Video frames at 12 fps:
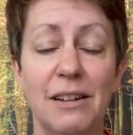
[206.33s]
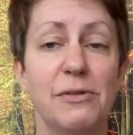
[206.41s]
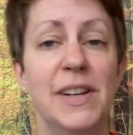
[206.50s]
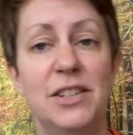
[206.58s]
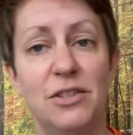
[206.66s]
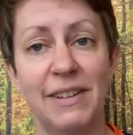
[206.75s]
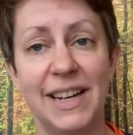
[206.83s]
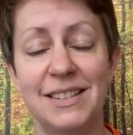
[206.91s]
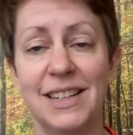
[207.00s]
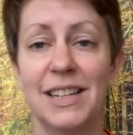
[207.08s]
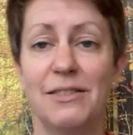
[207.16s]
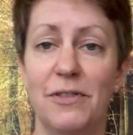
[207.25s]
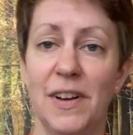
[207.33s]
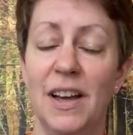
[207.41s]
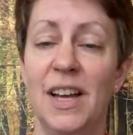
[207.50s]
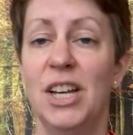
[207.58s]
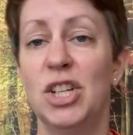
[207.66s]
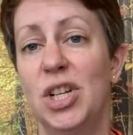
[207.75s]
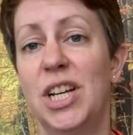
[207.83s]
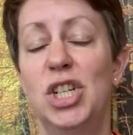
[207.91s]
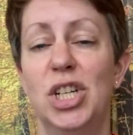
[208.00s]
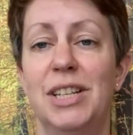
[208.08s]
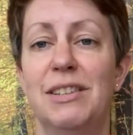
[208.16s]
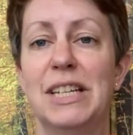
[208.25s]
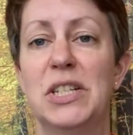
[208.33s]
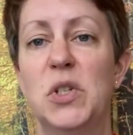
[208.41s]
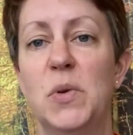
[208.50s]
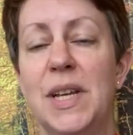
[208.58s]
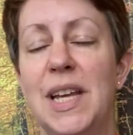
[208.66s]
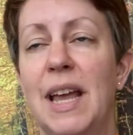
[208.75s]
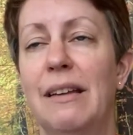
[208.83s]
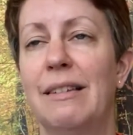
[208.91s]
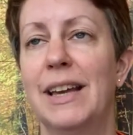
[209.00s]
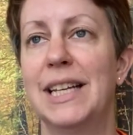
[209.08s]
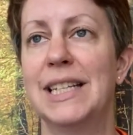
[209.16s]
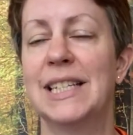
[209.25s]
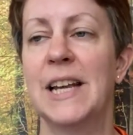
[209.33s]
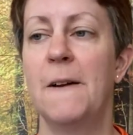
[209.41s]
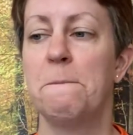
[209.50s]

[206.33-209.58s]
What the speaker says: for iterating, for changing things, tweaking things.